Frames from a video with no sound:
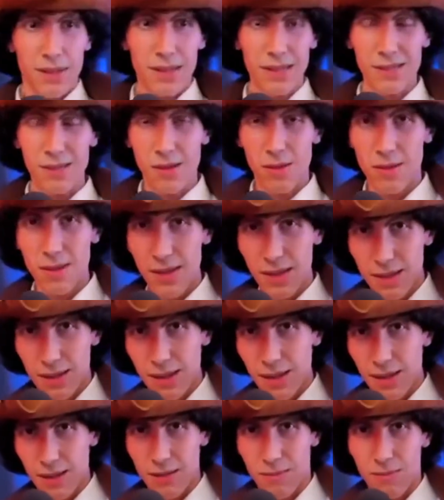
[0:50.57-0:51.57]
it's a thing
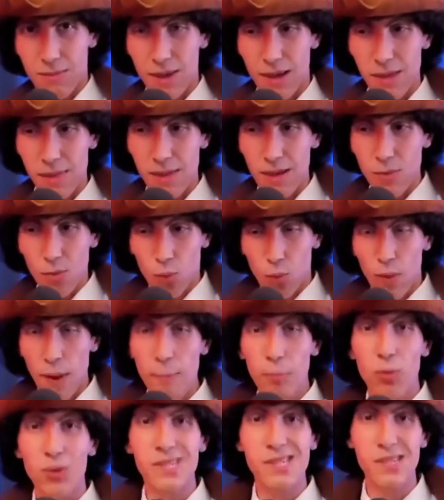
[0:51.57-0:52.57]
that I think
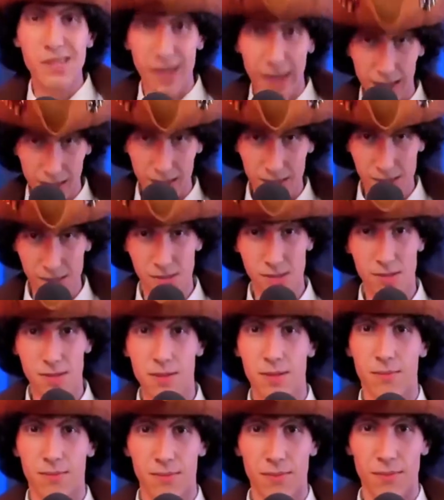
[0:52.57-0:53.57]
represents